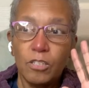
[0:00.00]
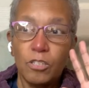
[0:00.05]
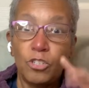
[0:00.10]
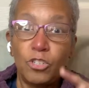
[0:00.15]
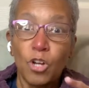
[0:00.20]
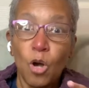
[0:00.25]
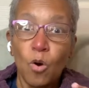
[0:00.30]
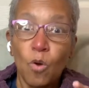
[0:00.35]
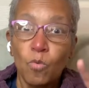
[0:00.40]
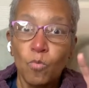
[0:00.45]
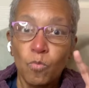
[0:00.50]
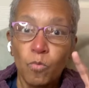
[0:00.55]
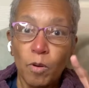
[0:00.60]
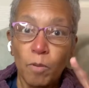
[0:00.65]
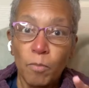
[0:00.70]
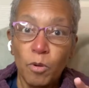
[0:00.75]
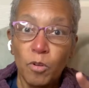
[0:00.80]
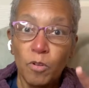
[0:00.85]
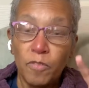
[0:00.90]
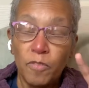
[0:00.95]
don't
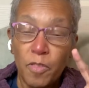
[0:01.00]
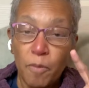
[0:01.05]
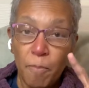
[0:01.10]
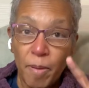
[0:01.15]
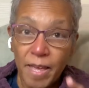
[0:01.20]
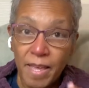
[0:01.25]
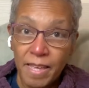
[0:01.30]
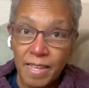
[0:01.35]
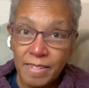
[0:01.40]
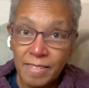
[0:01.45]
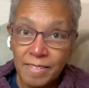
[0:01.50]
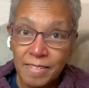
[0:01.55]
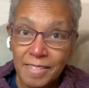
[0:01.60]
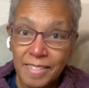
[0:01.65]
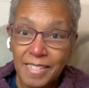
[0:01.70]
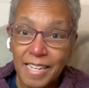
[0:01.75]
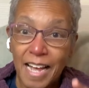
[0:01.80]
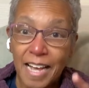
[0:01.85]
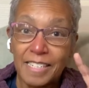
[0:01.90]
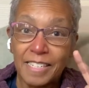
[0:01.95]
remove the
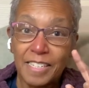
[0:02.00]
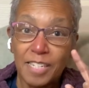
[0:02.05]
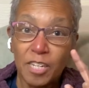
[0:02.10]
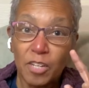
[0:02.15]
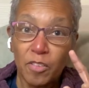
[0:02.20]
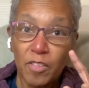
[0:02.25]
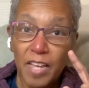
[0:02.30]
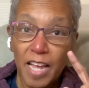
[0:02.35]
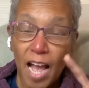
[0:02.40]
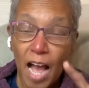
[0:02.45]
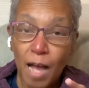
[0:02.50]
pins until the